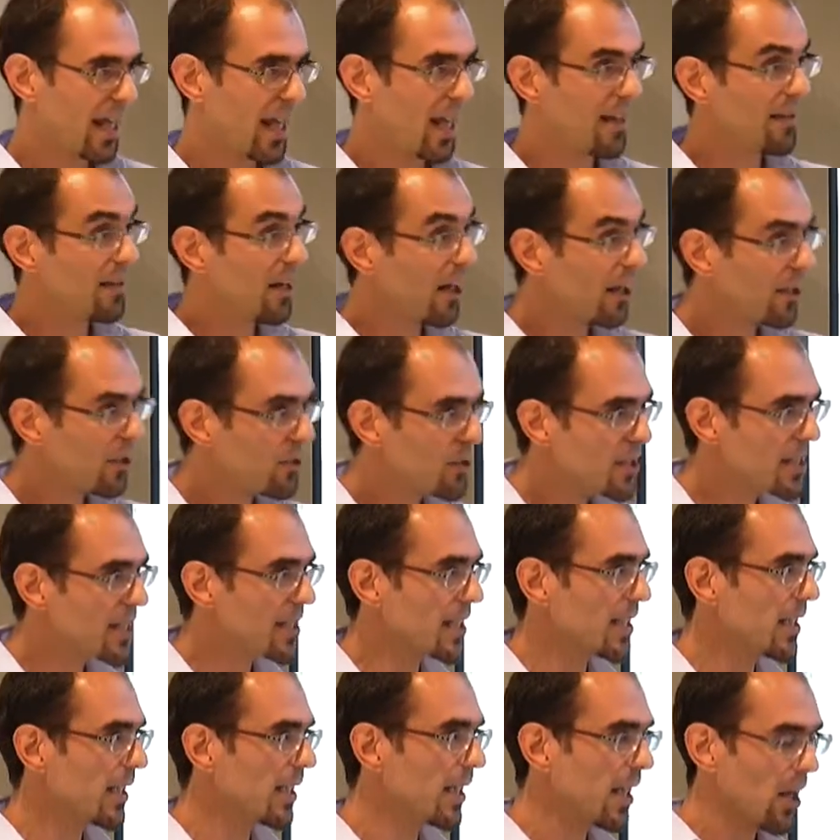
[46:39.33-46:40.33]
And there you
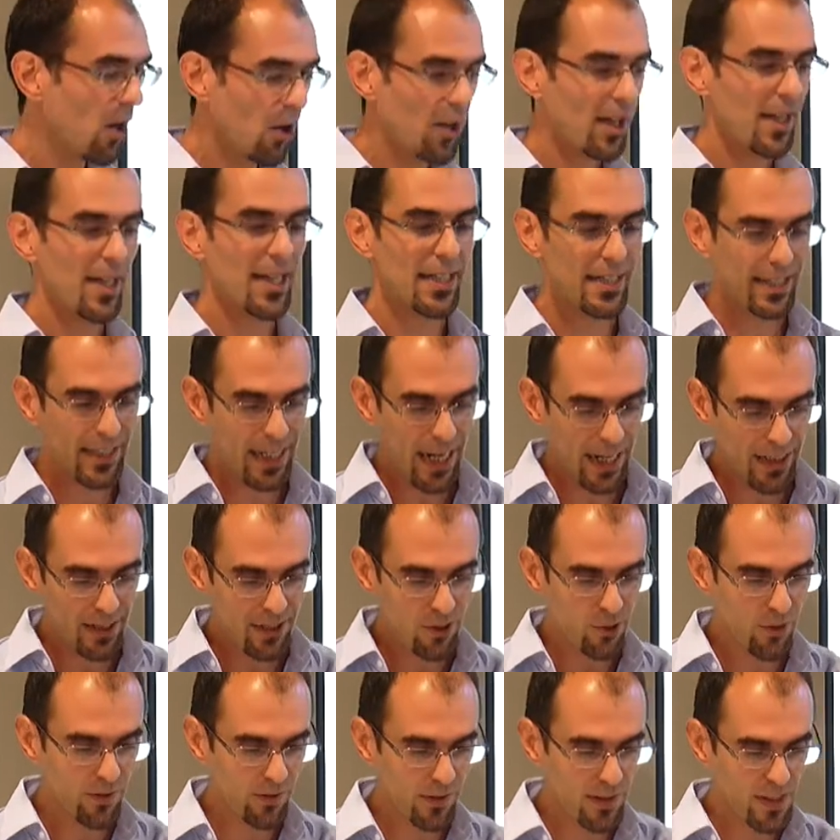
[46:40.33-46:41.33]
see, okay, it can
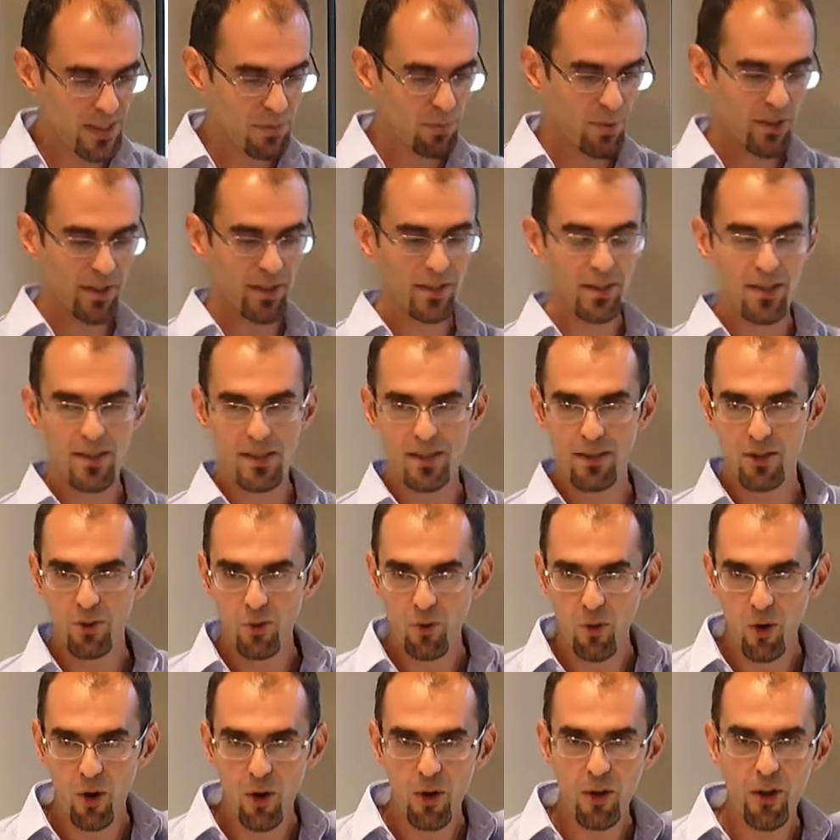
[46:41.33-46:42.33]
do this, but it doesn't
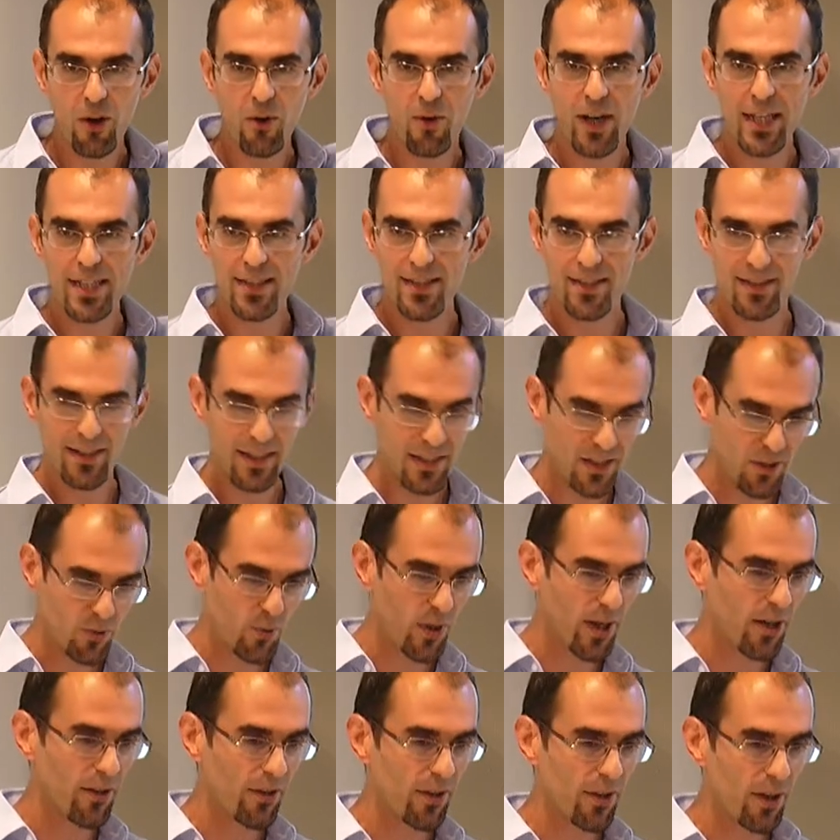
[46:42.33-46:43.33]
do all the rest, and that's
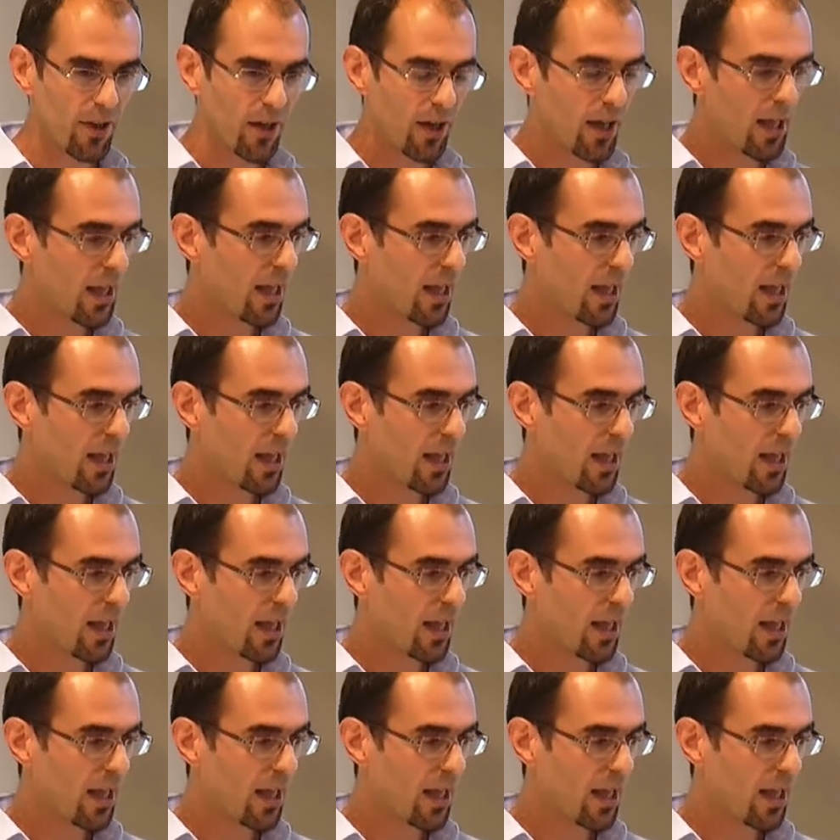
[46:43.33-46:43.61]
where the